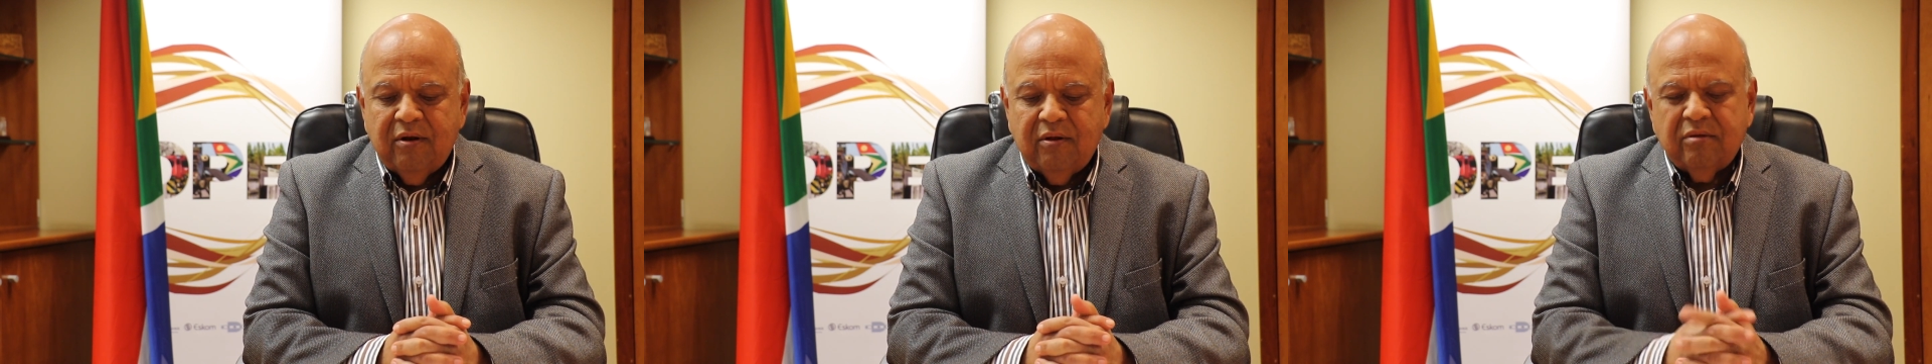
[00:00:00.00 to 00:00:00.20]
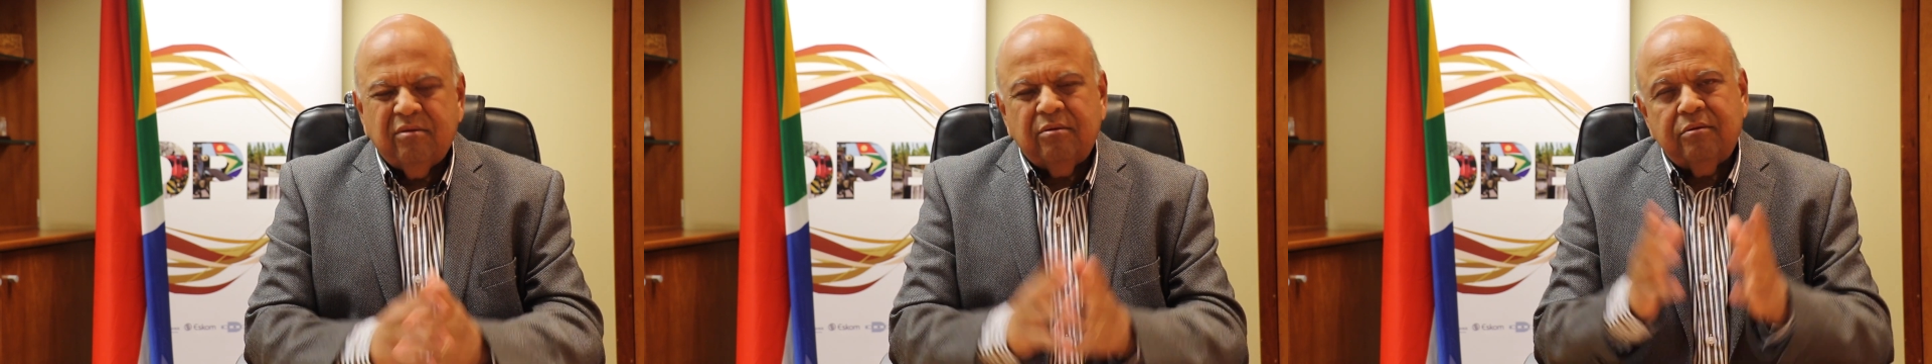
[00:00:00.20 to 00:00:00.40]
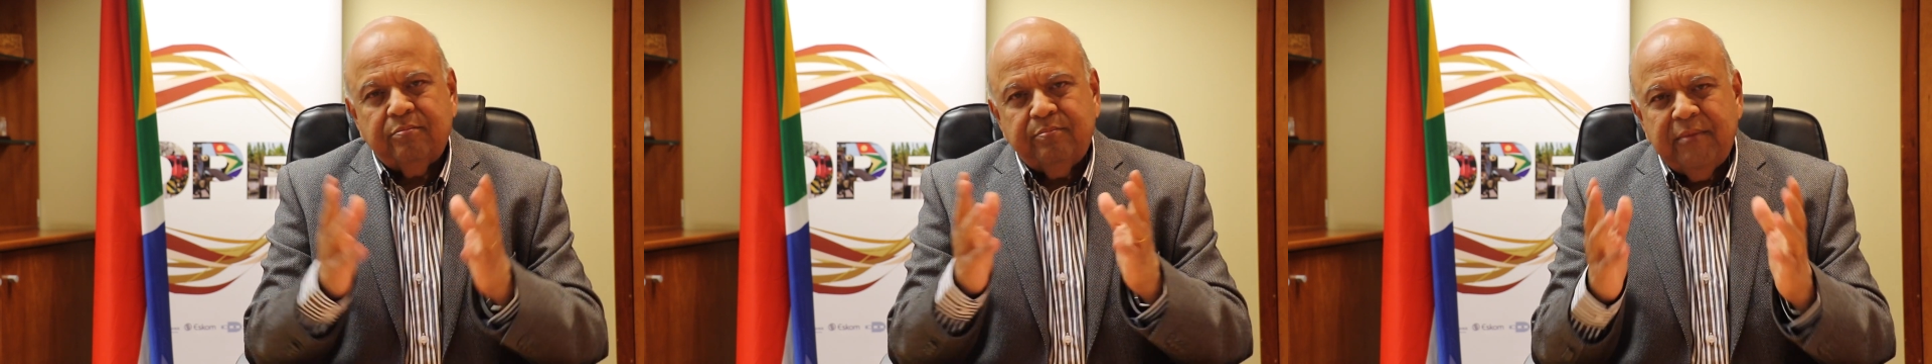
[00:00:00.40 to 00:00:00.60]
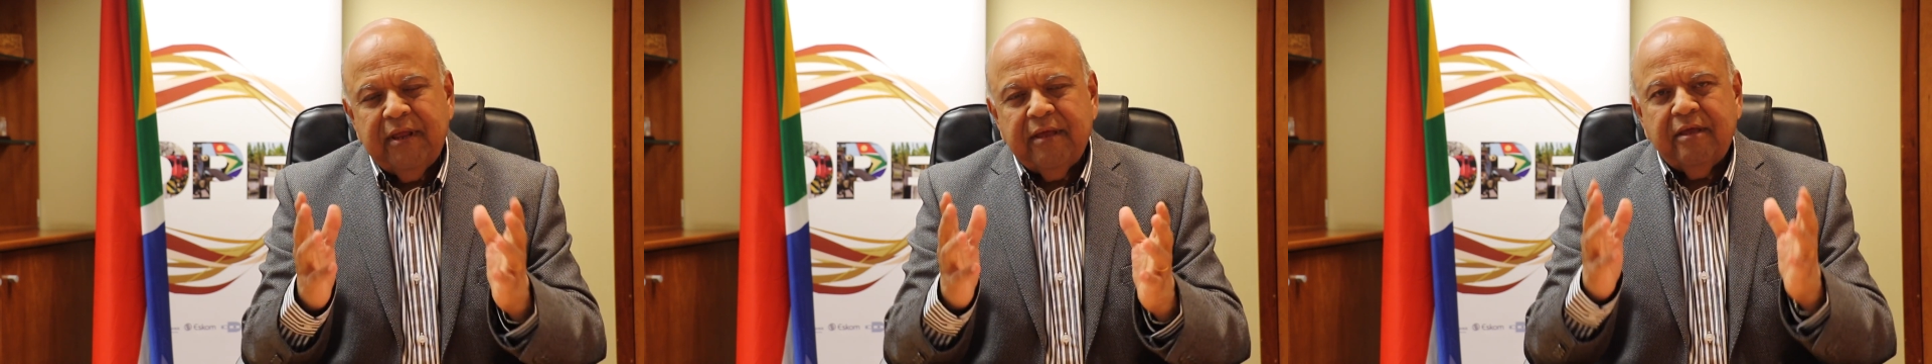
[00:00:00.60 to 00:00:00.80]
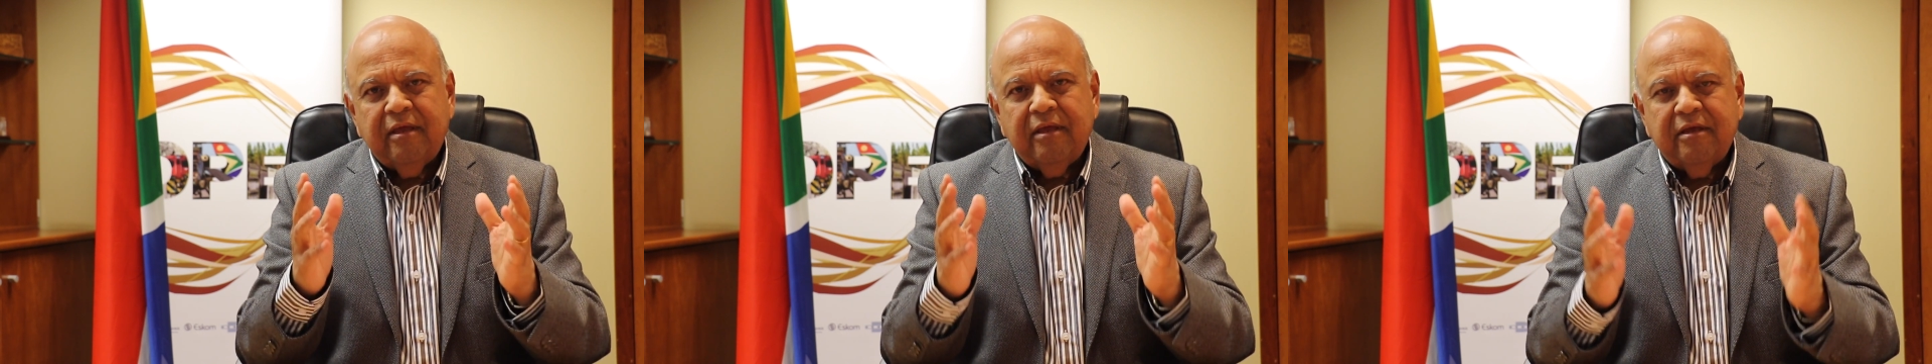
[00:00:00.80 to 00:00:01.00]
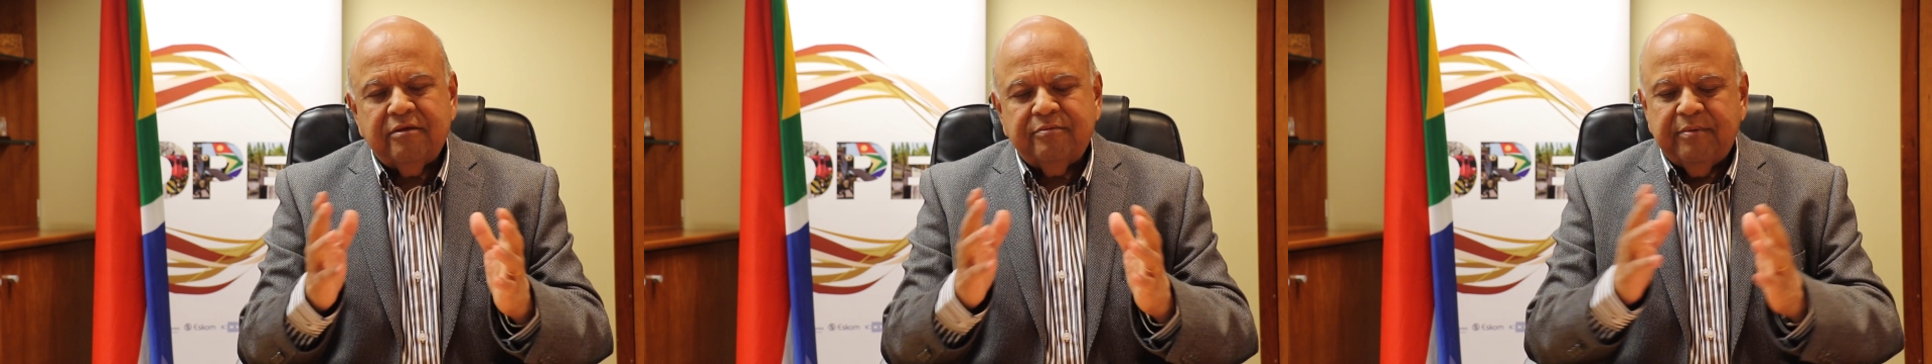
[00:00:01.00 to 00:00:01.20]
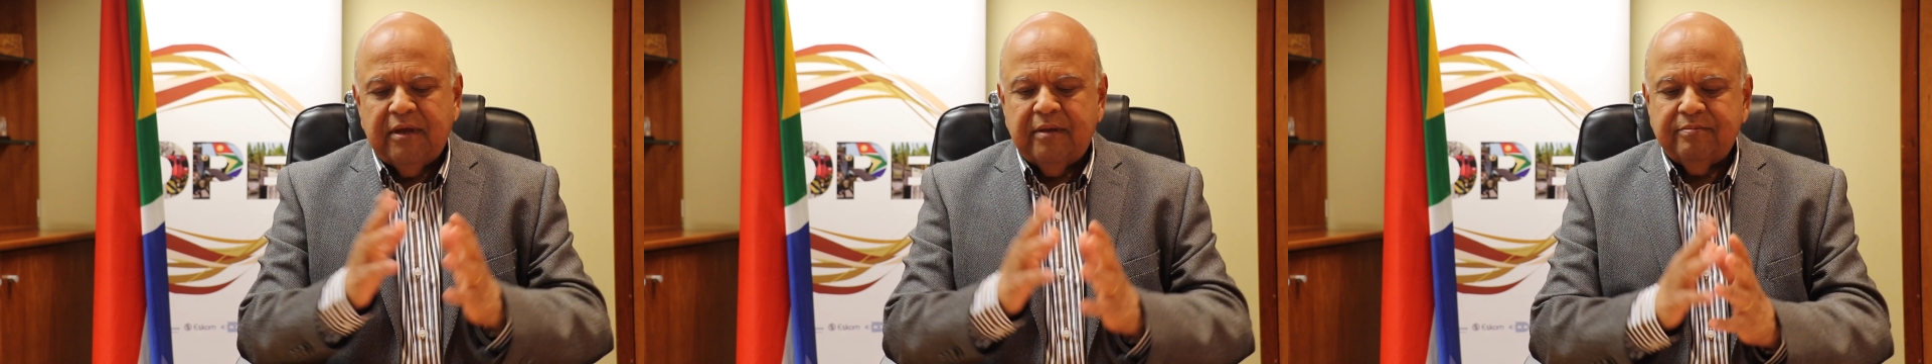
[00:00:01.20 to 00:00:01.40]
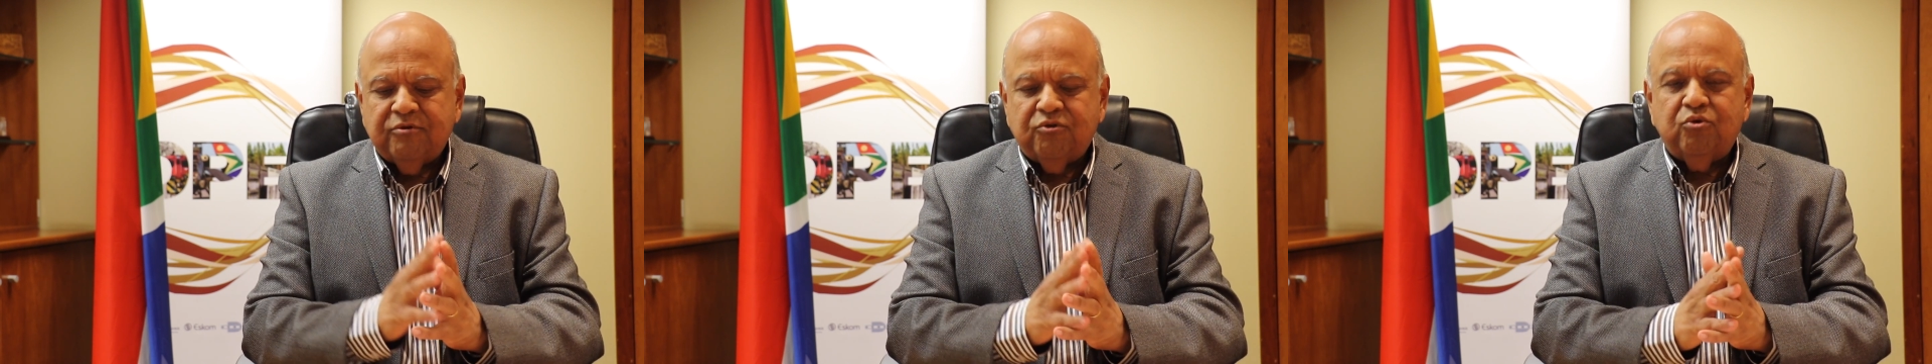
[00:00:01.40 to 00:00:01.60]
although plaguing is
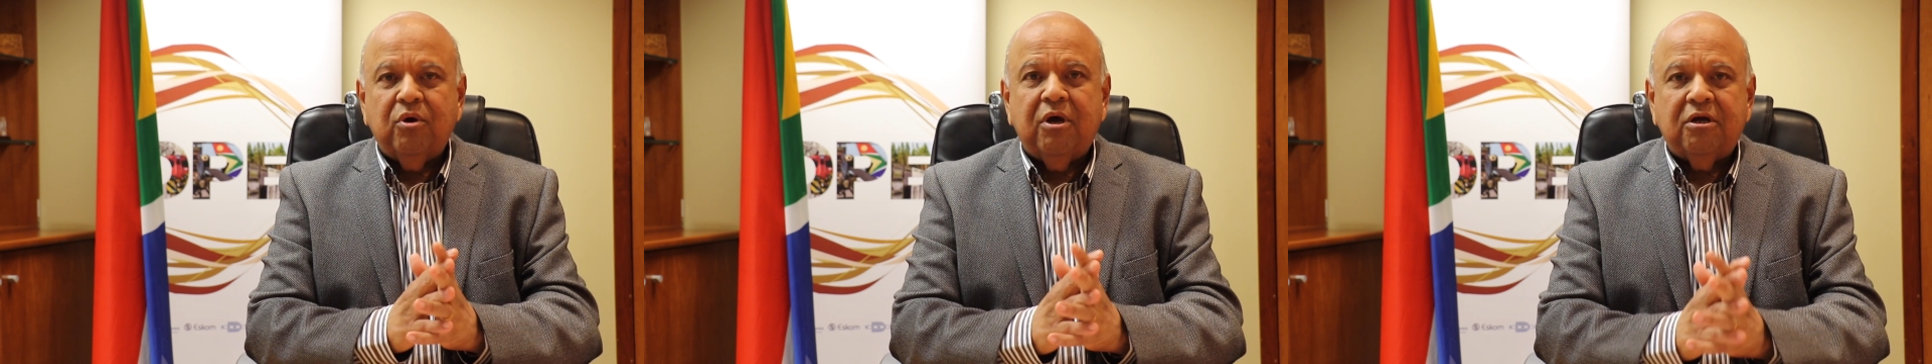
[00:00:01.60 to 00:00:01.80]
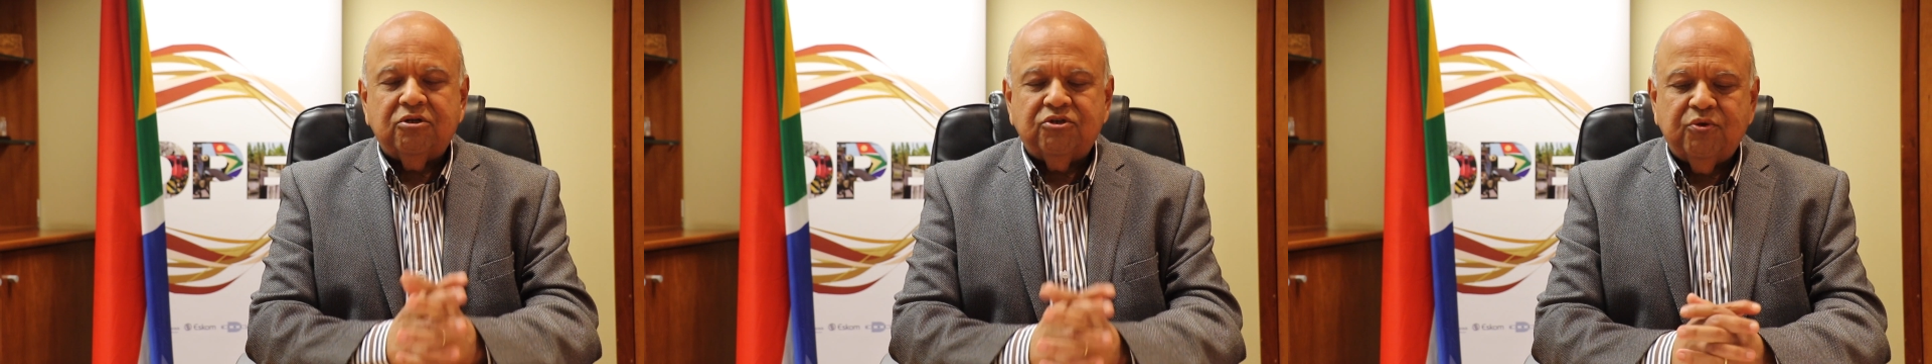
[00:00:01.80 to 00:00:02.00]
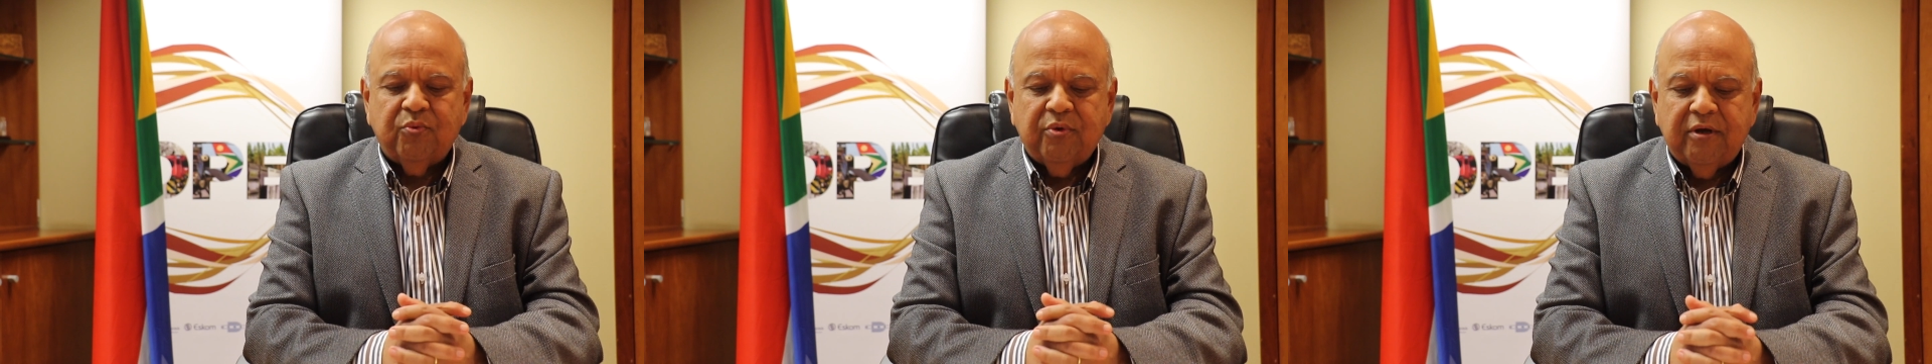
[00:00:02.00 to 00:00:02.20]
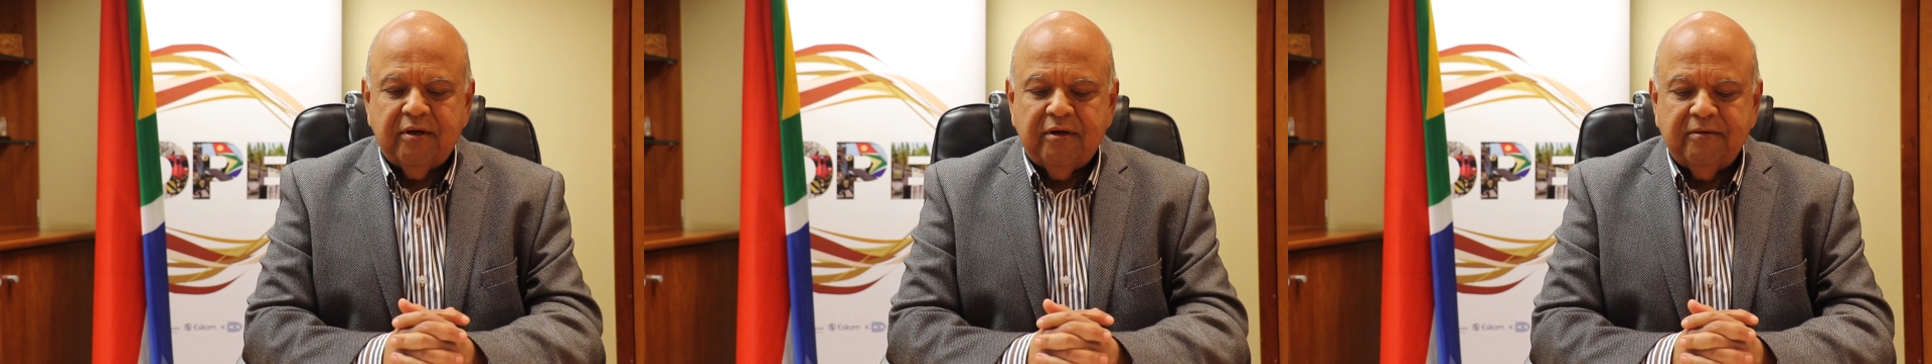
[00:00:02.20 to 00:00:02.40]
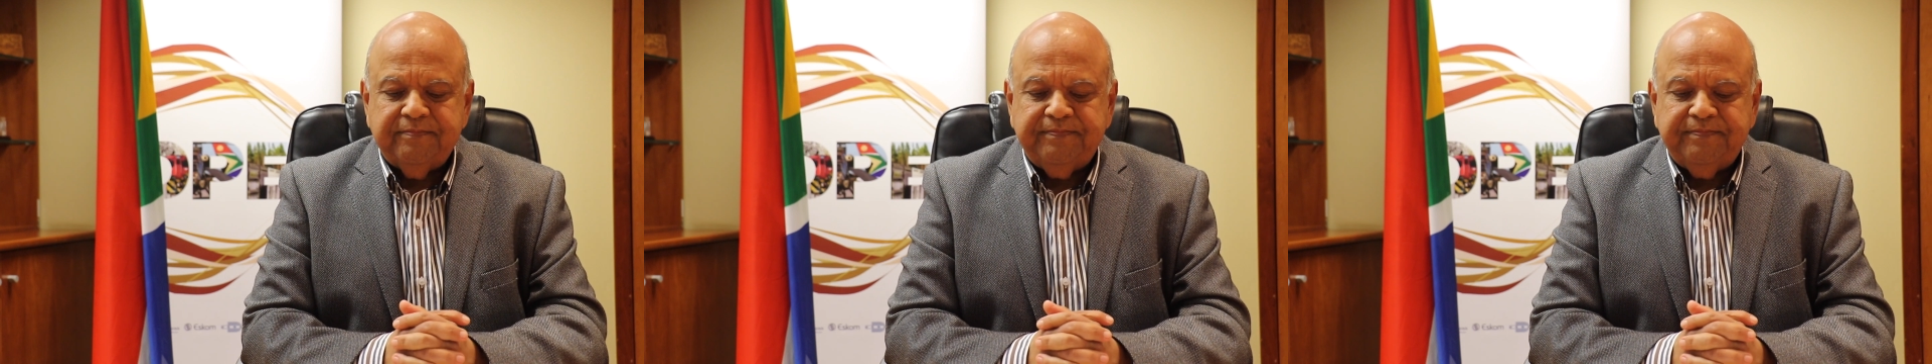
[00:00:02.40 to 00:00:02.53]
perhaps too harsh a word.